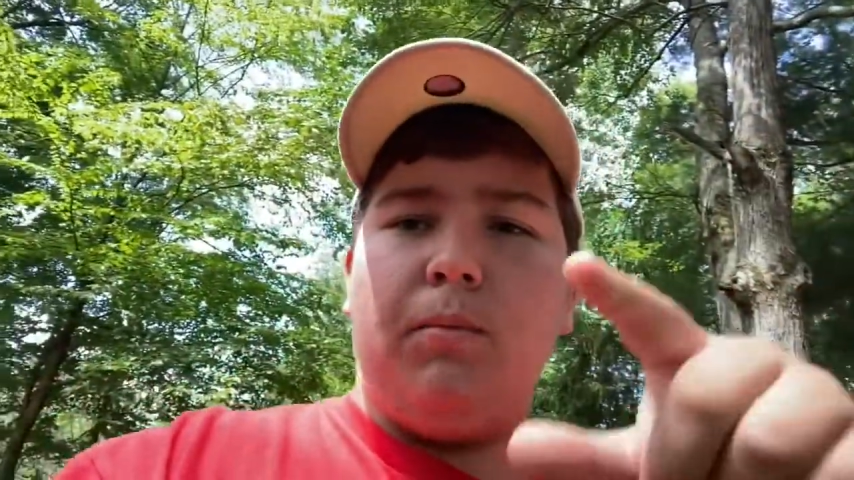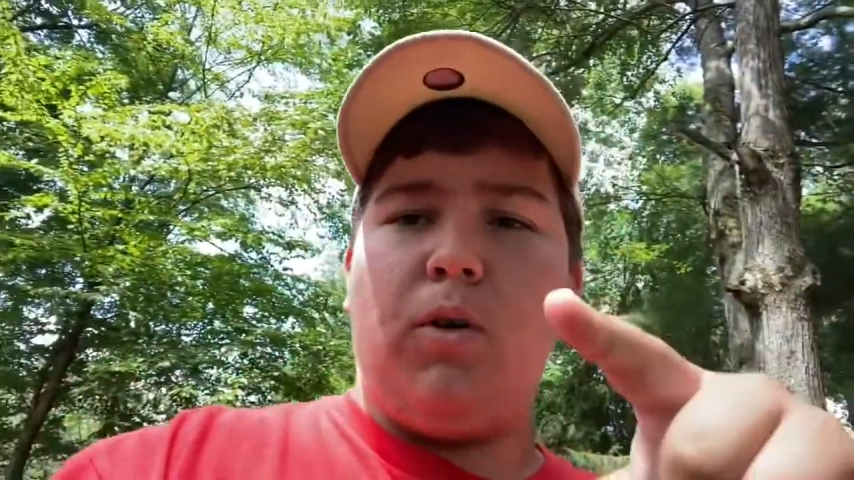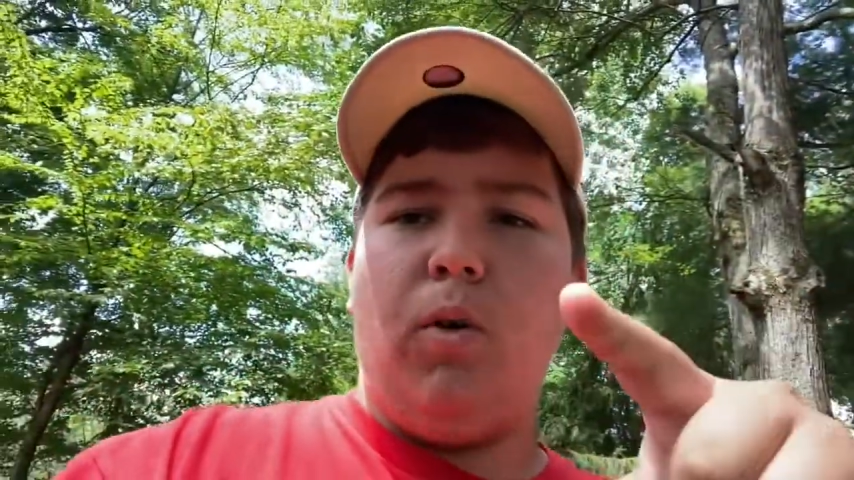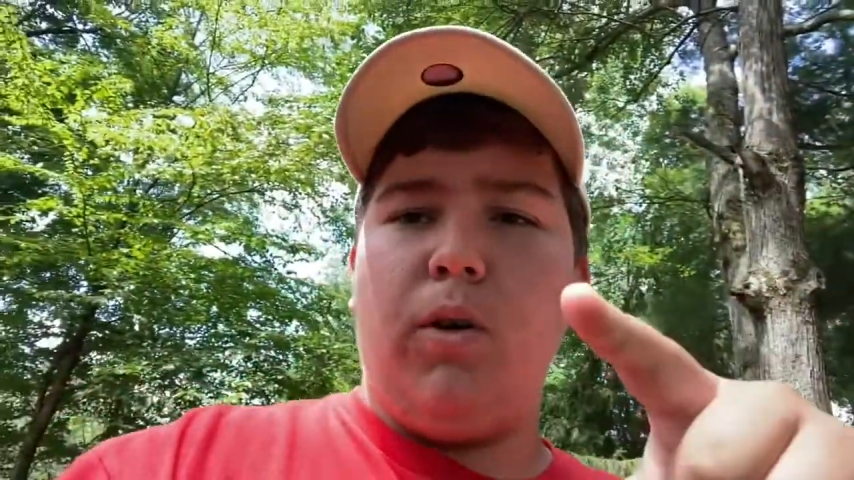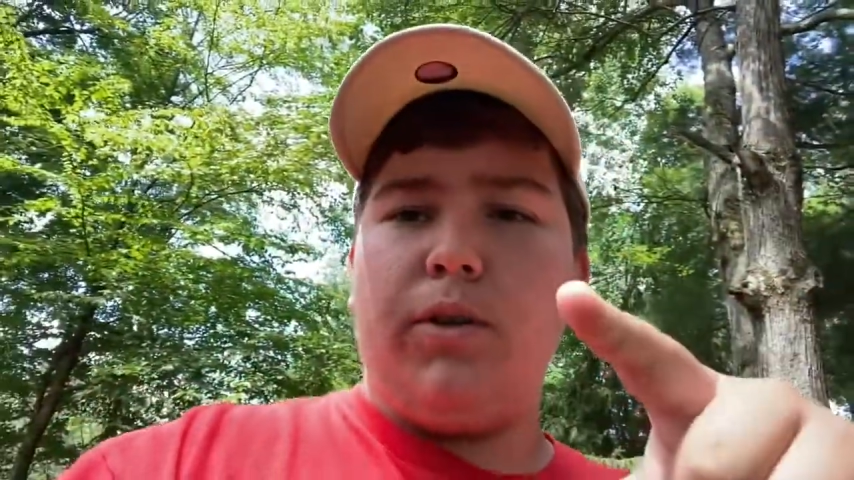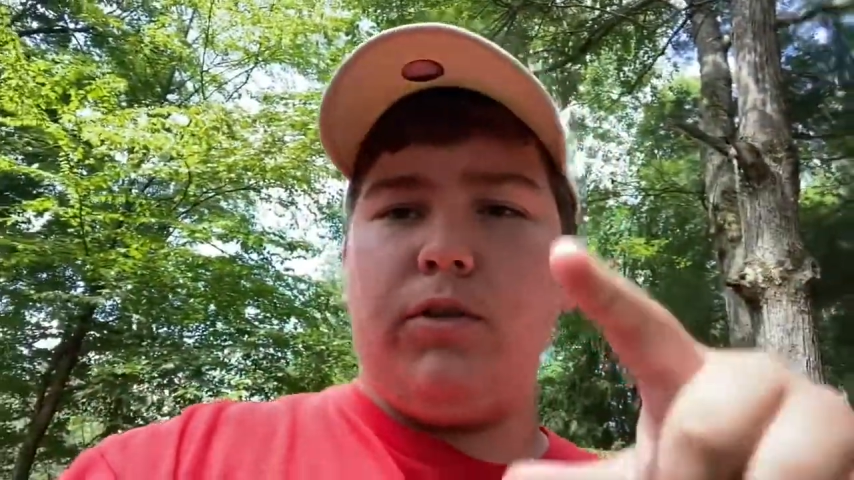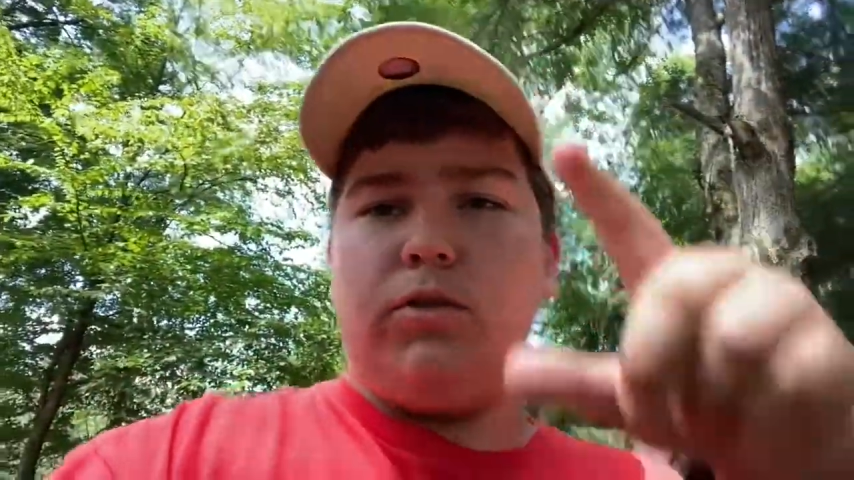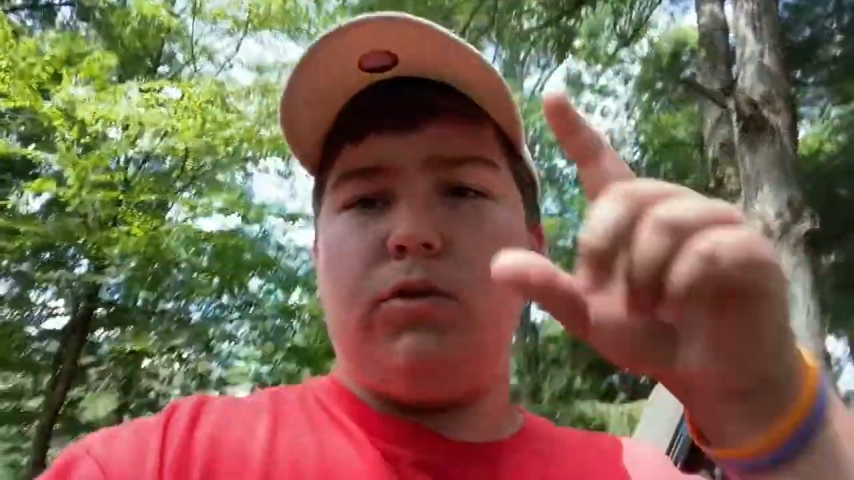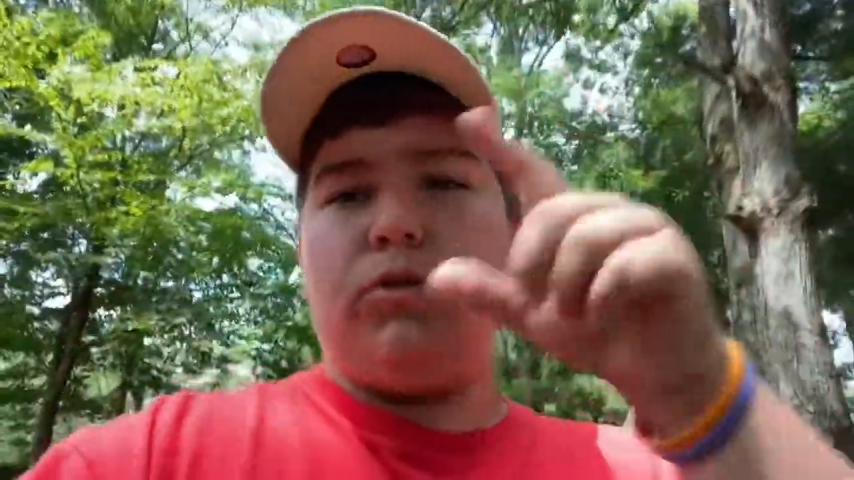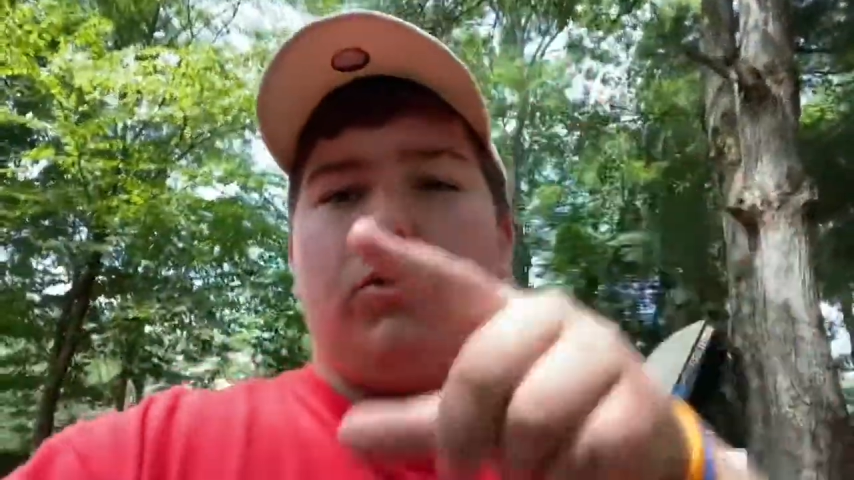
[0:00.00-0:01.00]
corner,
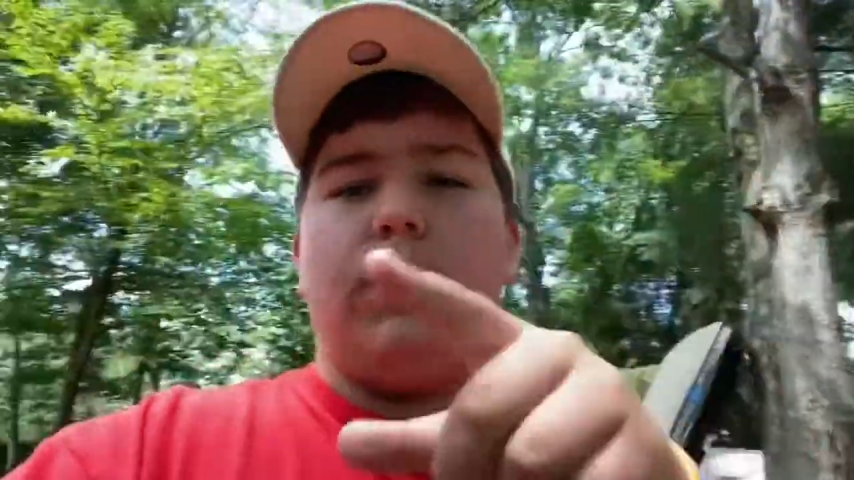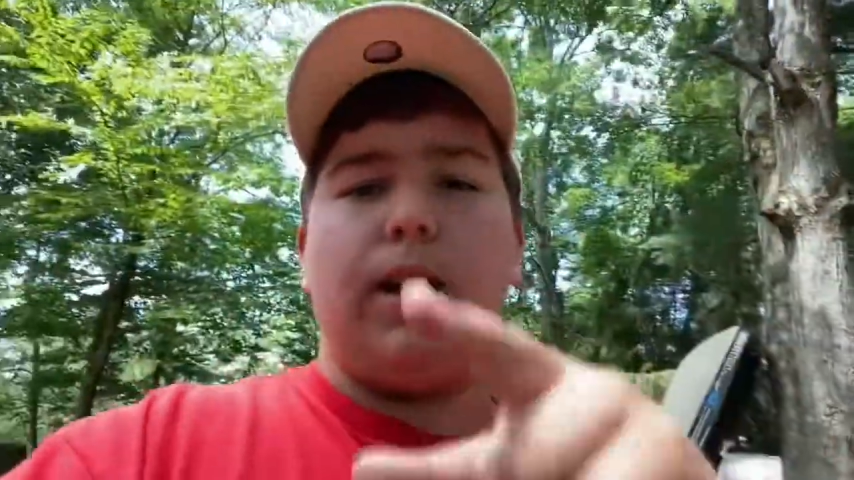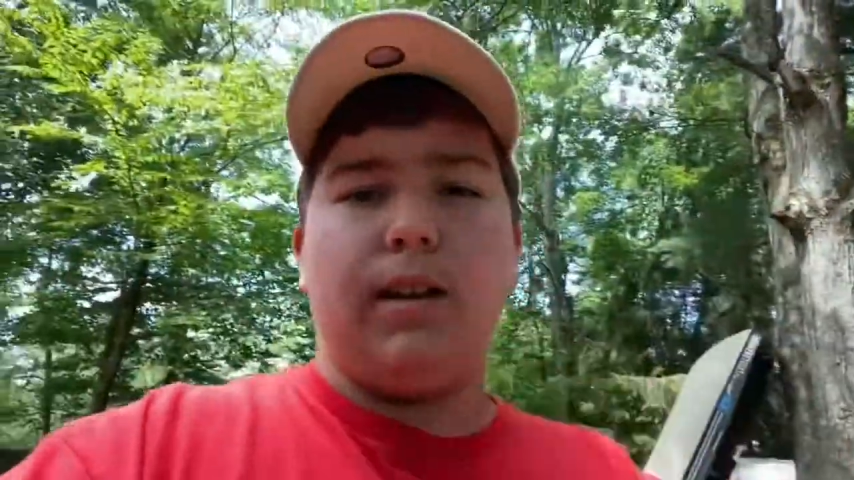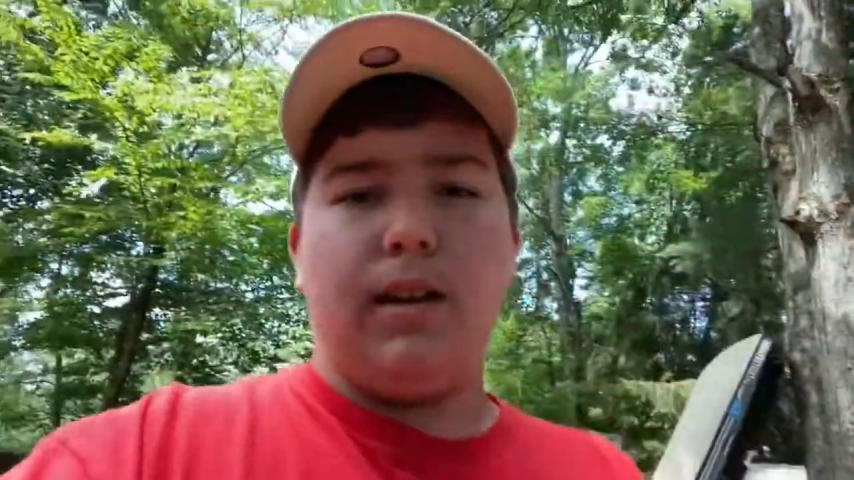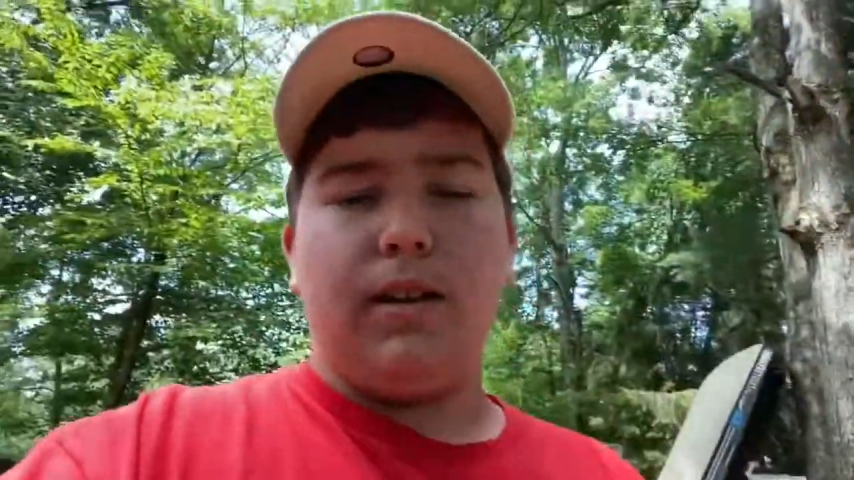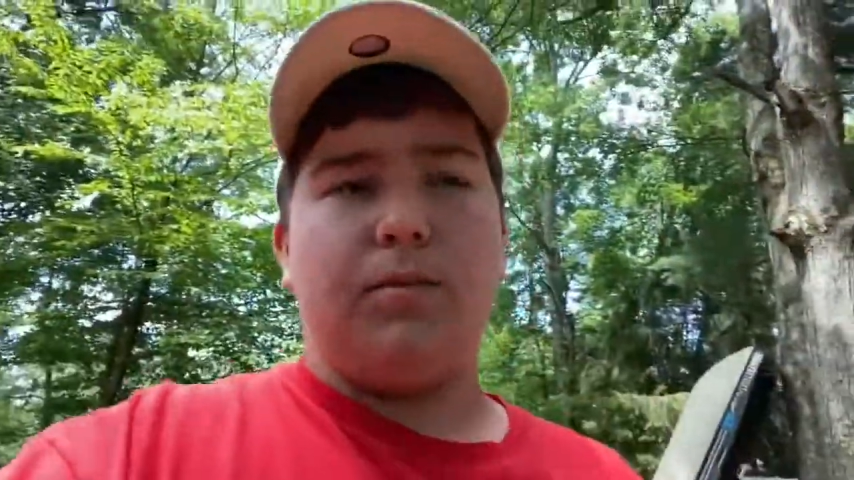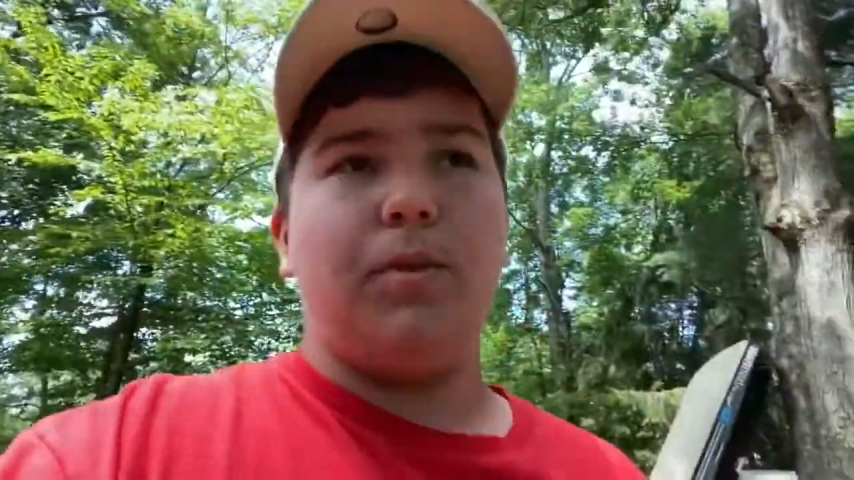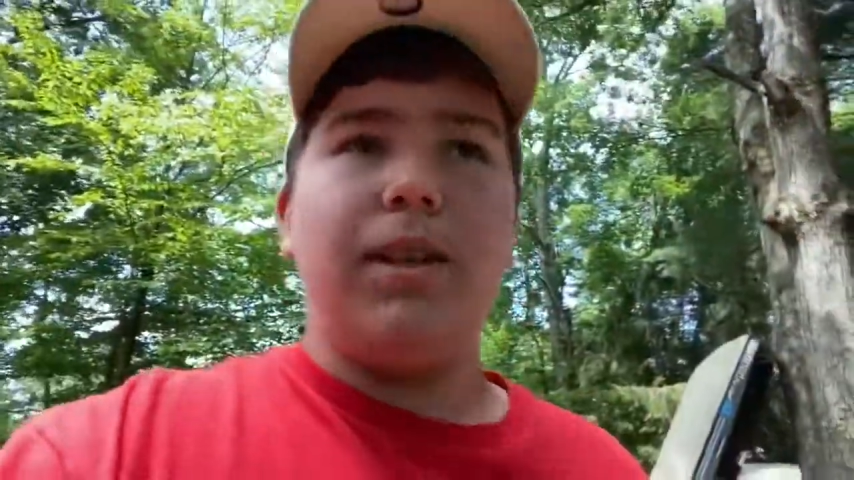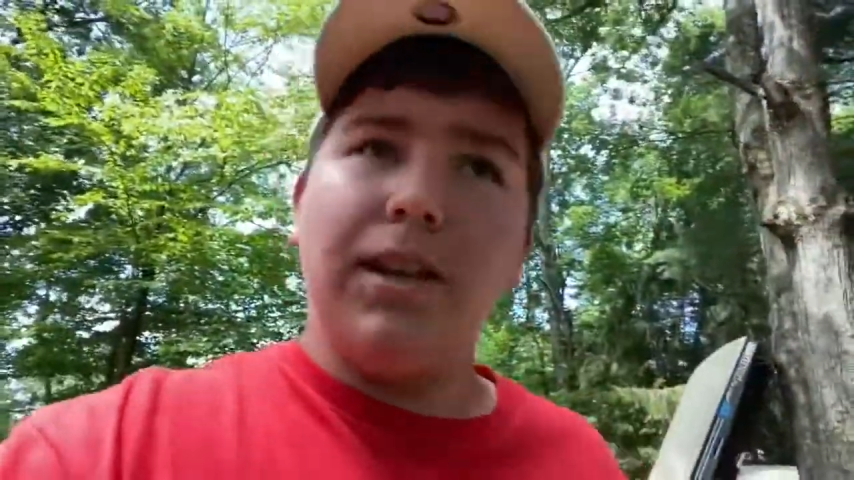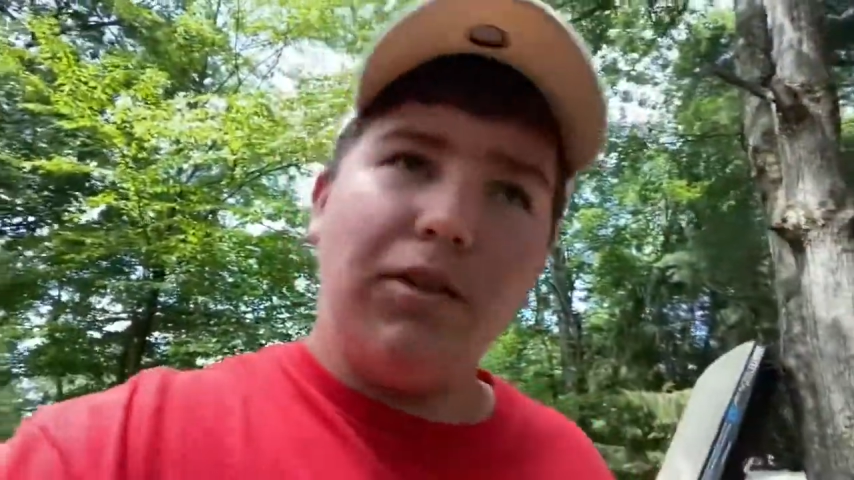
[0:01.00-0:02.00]
so do that, guys.
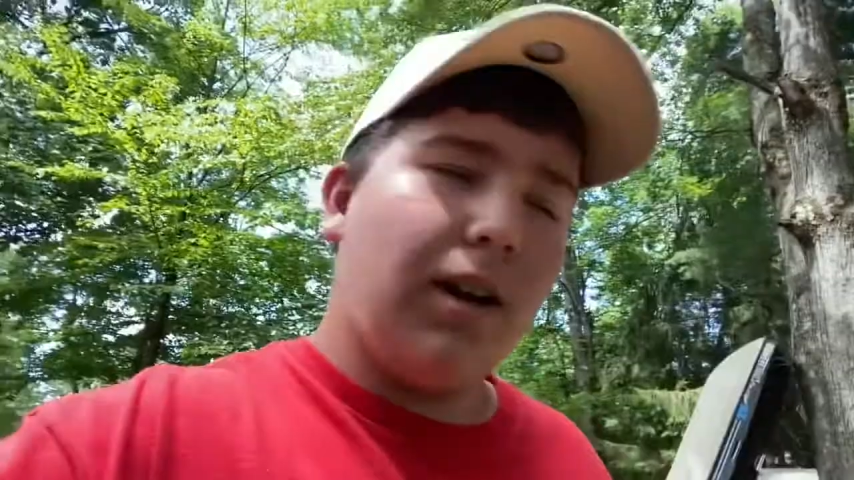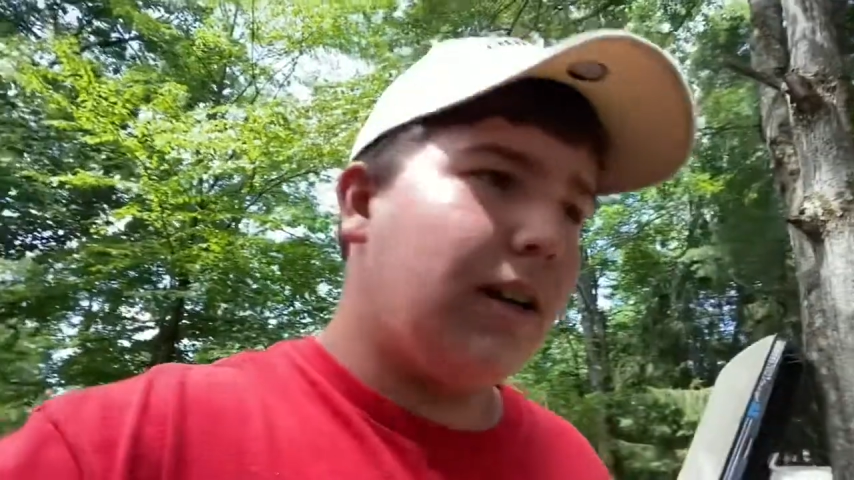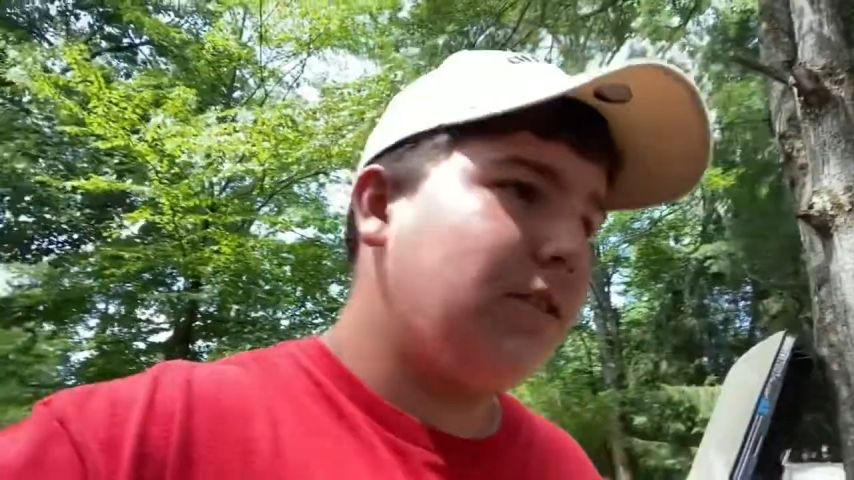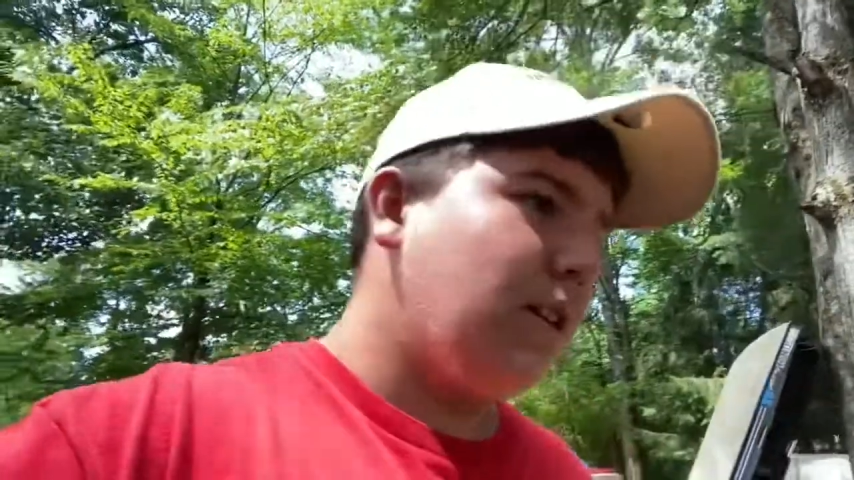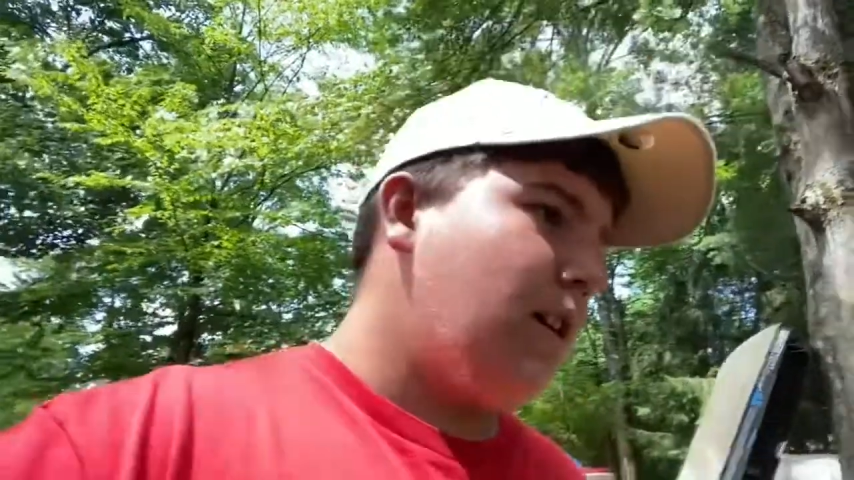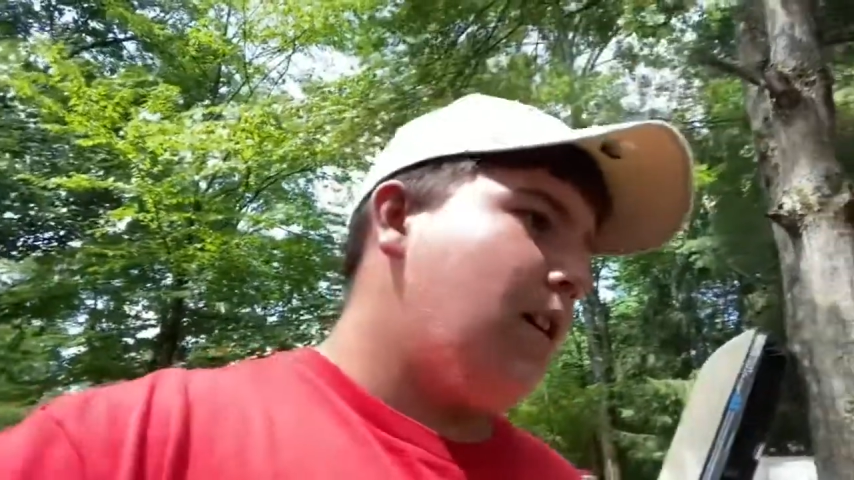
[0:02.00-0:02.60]
But thank you, guys.